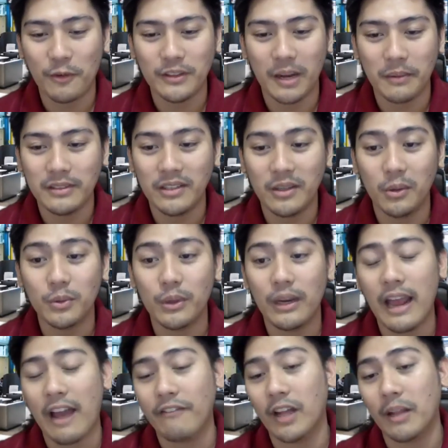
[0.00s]
they don't really have
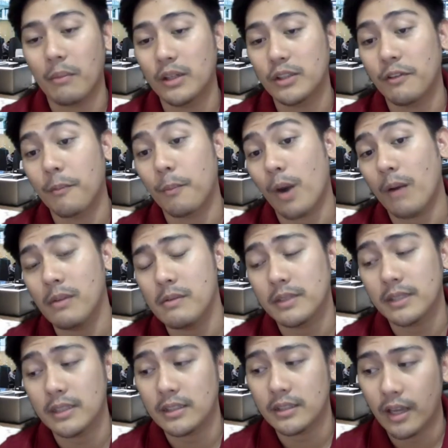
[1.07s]
that much of a problem
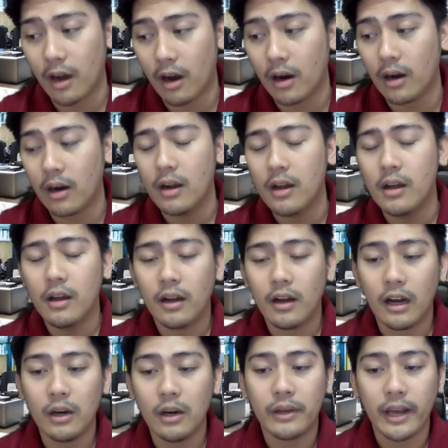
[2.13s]
since they are
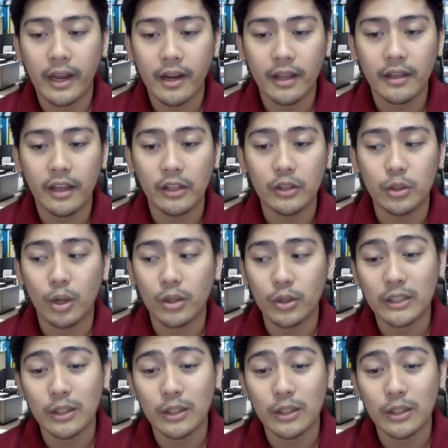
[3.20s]
uh, located in Toronto.